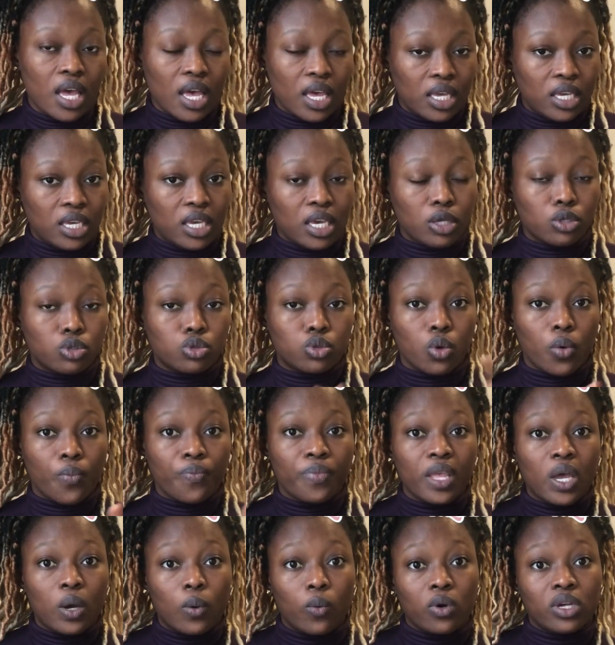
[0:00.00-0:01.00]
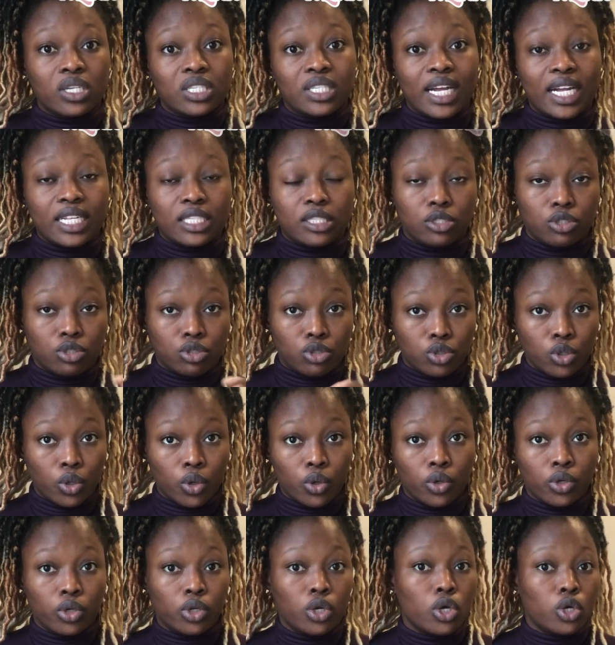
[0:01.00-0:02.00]
Yeah, so once that is
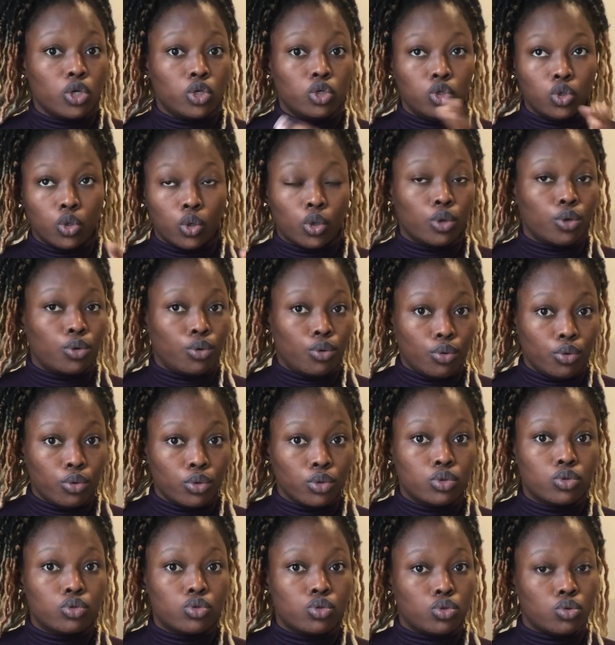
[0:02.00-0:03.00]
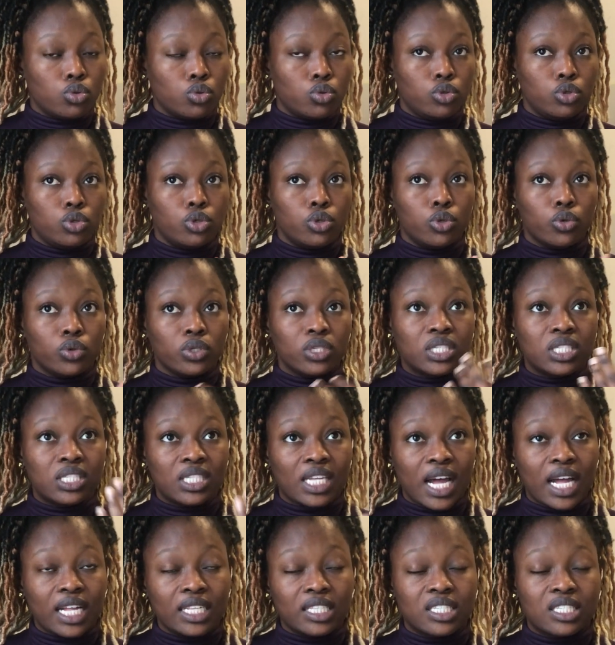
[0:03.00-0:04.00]
done, you're good to
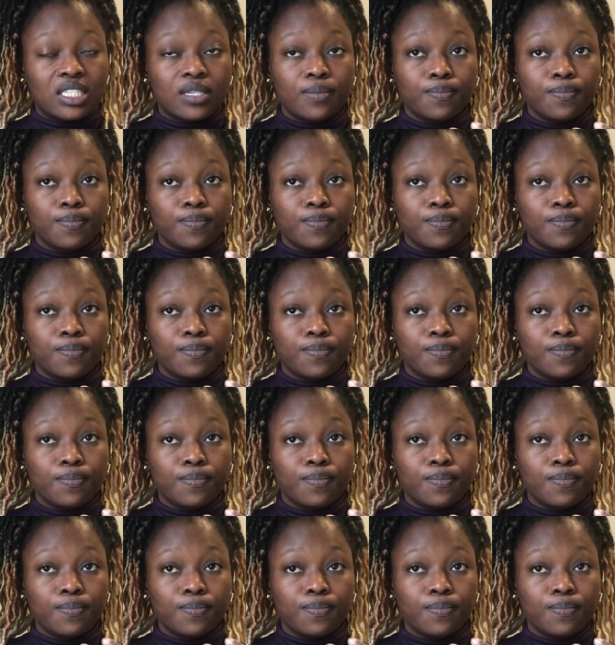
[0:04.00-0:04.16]
start